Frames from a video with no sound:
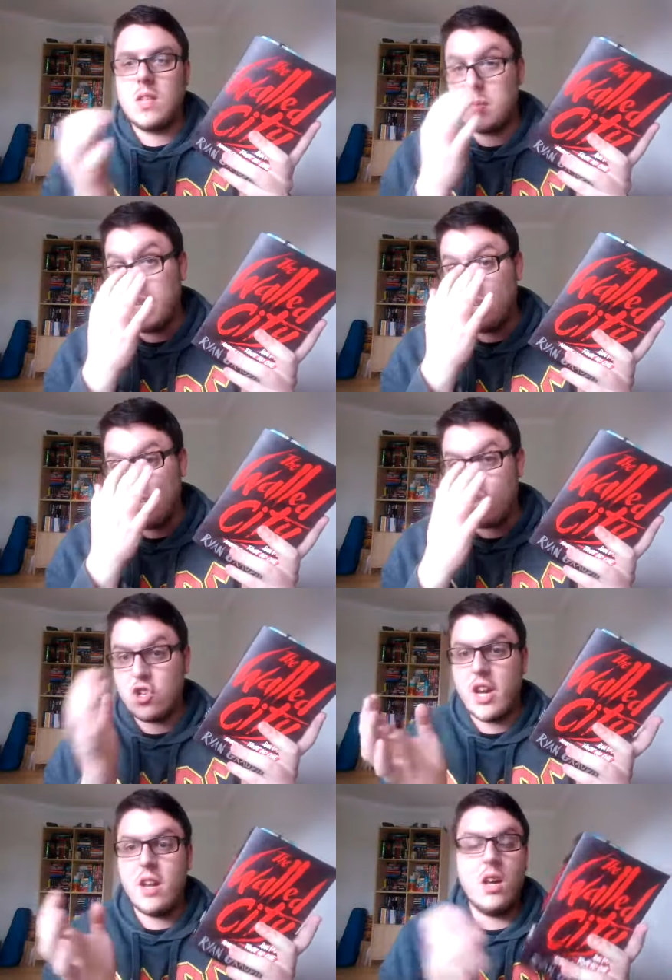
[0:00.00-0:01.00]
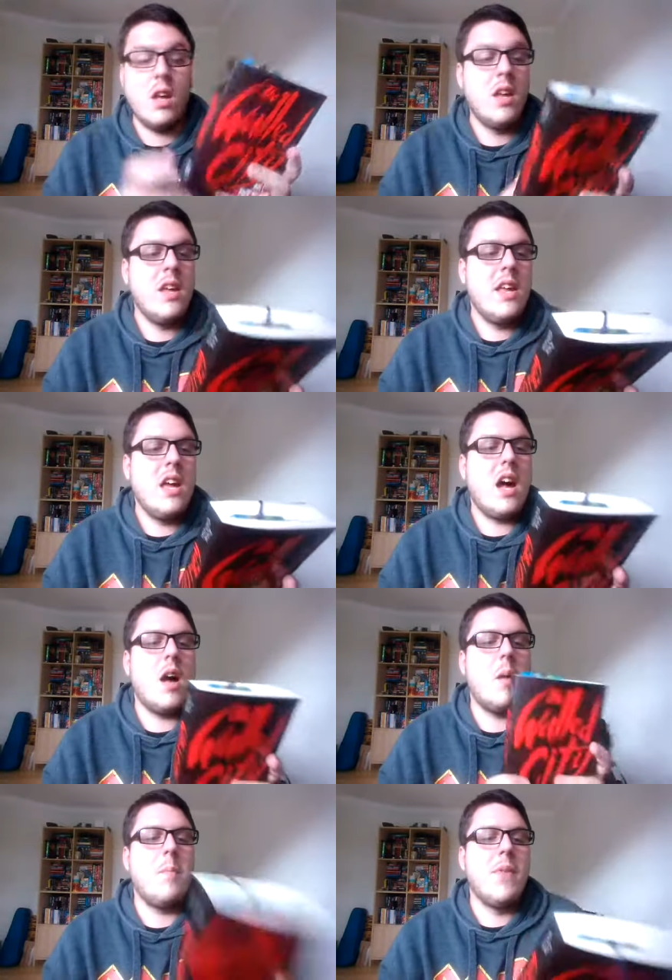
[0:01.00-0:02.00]
this place in China,
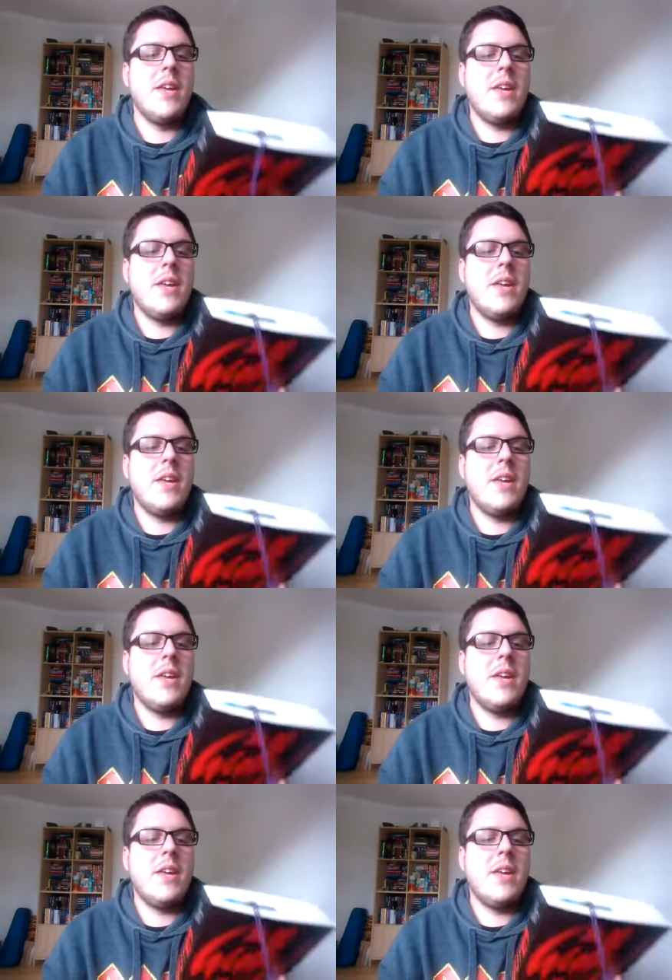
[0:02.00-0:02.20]
um,